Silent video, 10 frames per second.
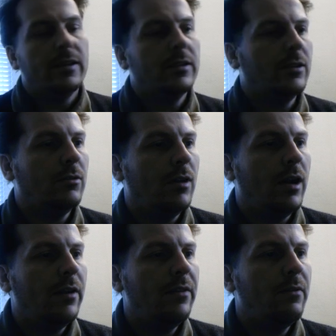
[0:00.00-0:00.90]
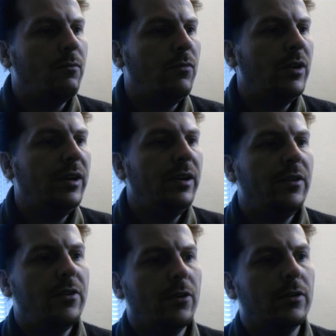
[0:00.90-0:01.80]
So I really
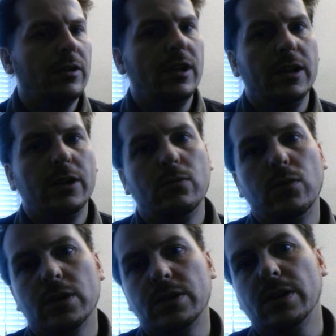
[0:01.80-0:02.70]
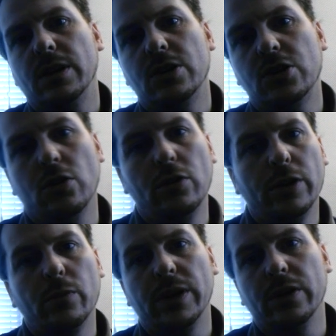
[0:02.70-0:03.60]
thought that it was
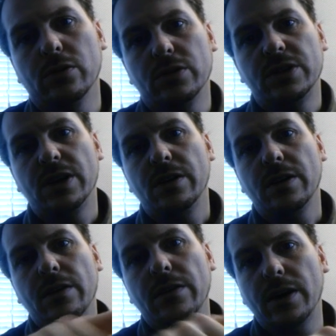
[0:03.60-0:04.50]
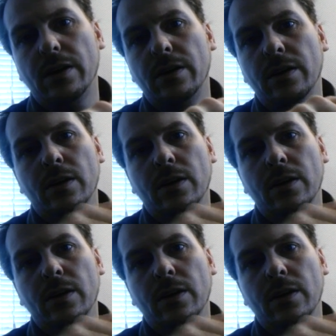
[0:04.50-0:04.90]
installing Windows 10 down there,